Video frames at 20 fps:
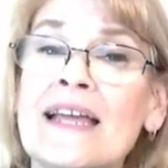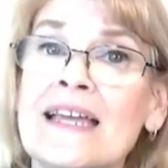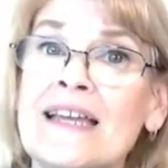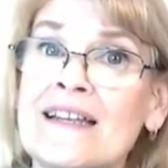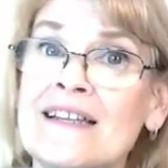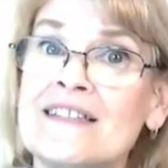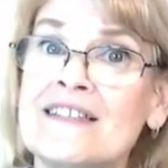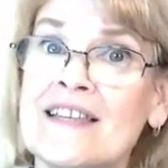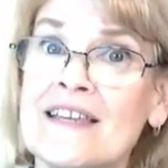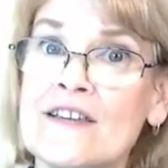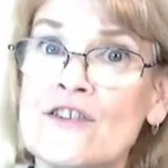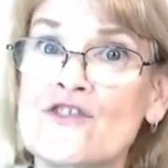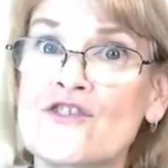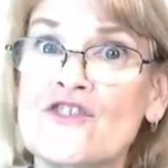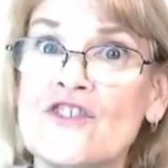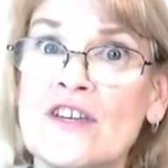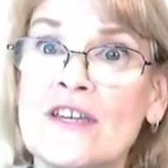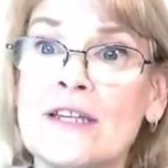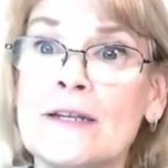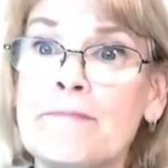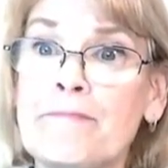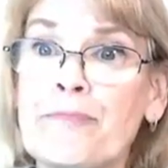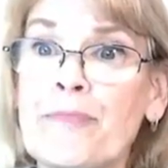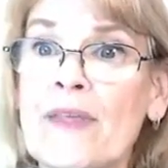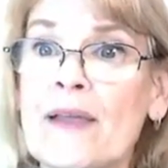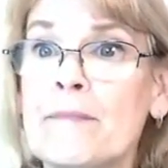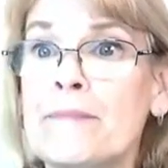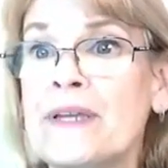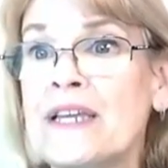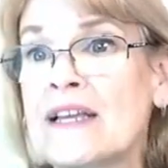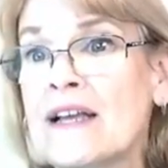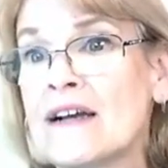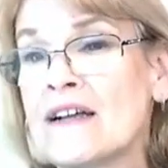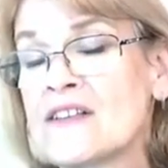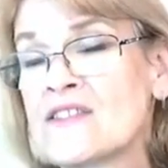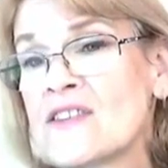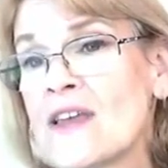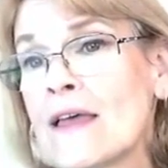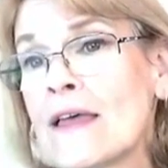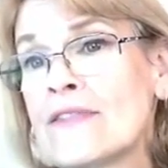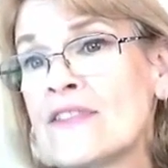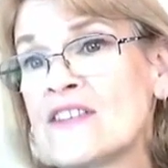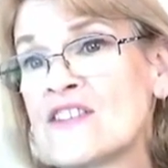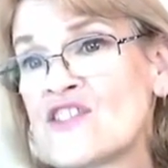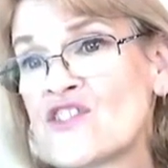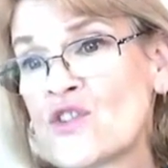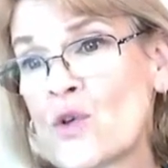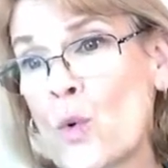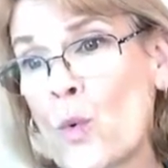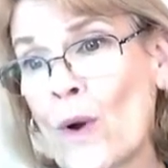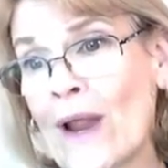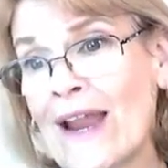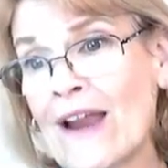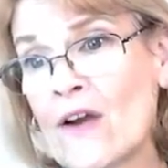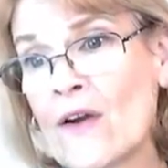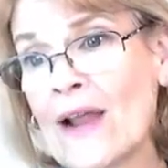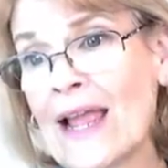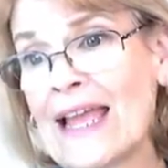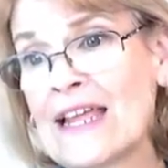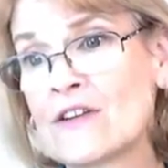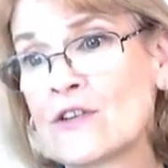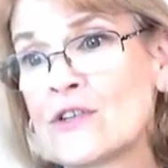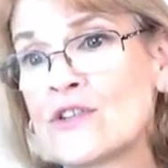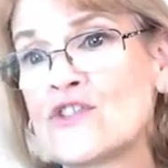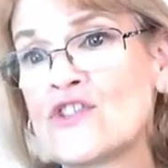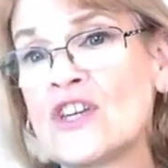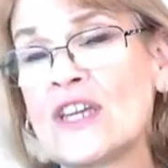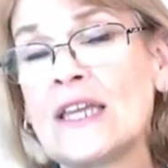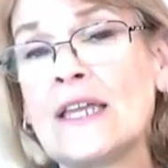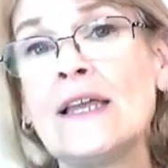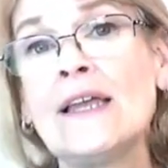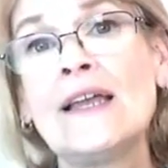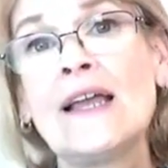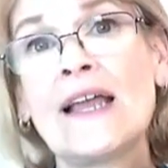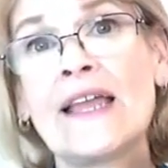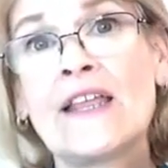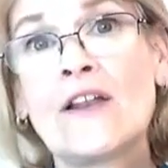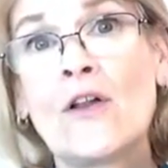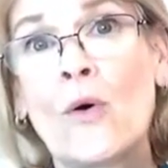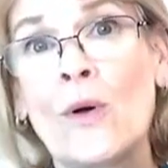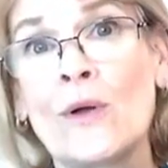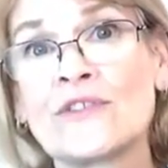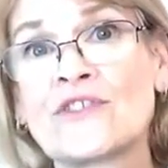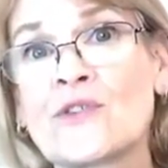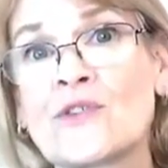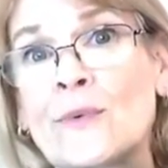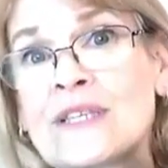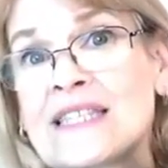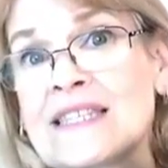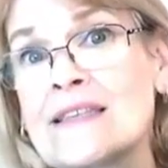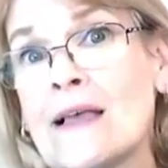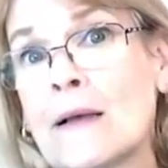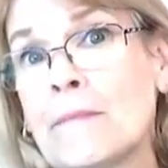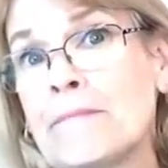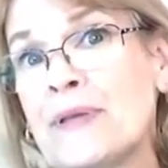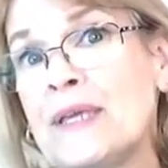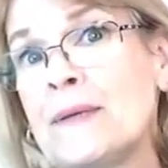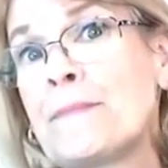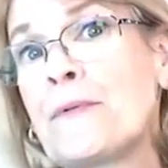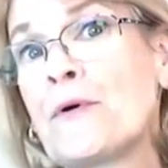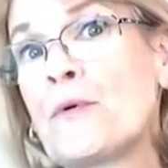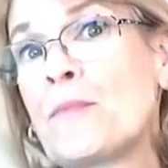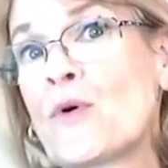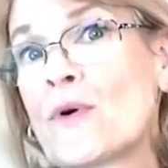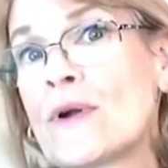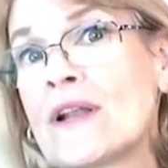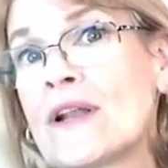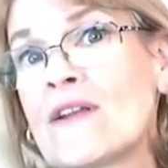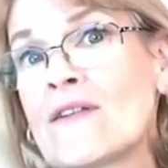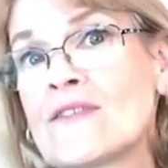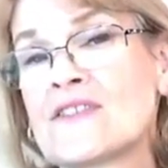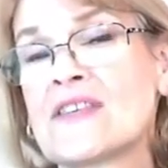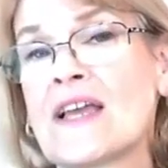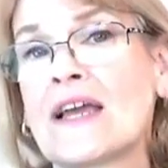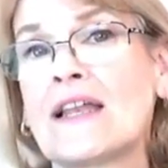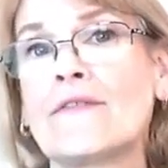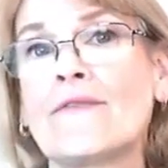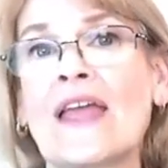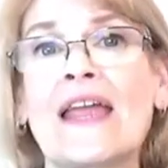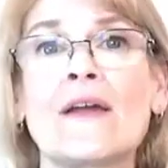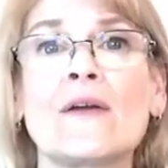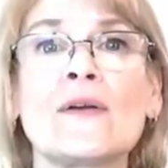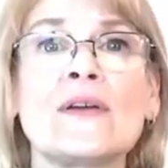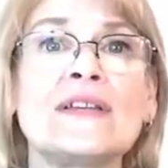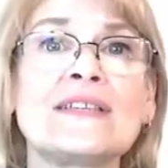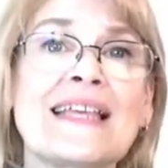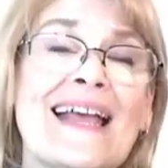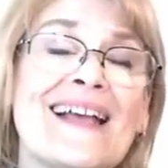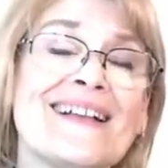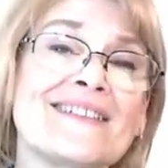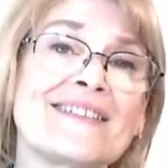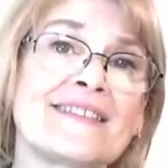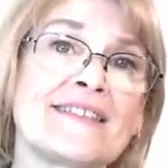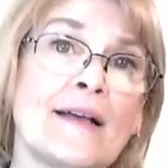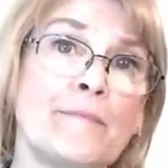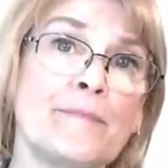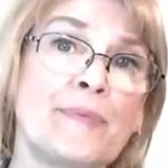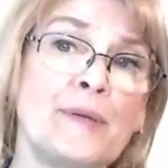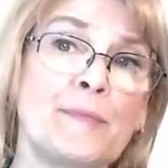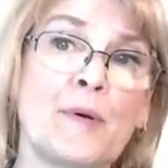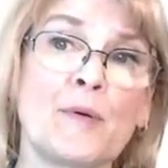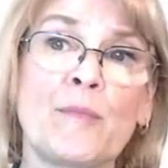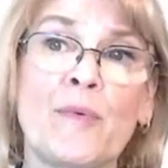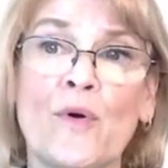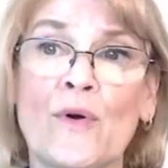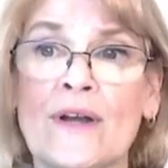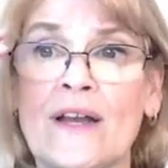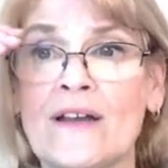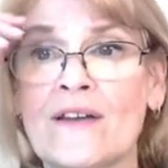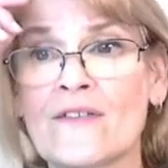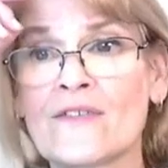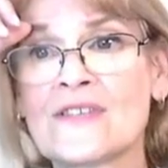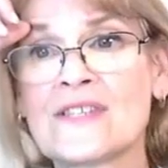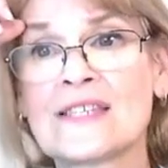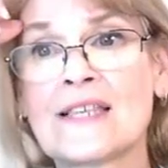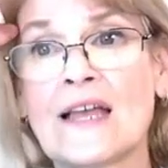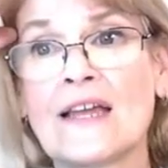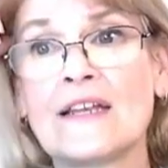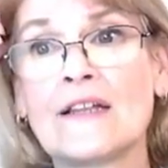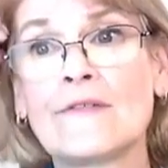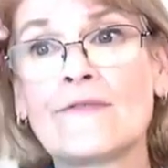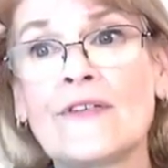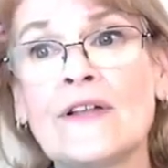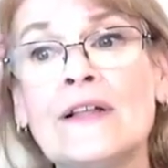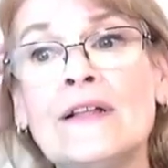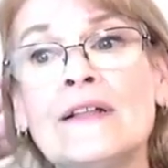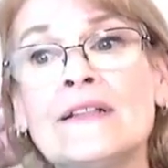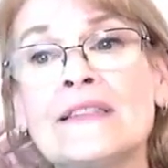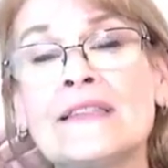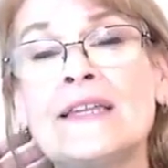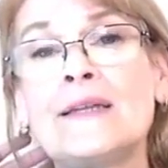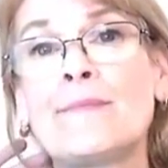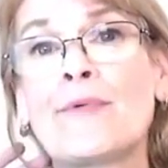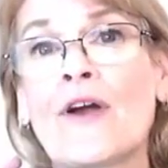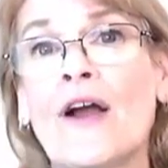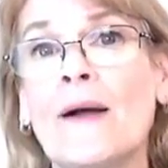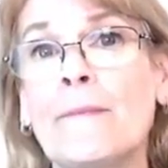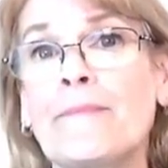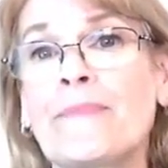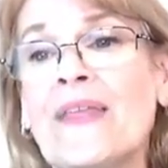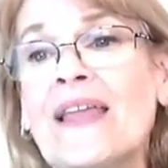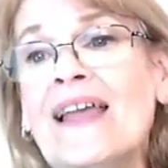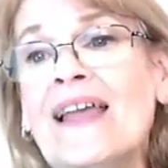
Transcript: In addition, because of the square energy, it also is some people born under the sign of Aries and some people born under the sign of Libra.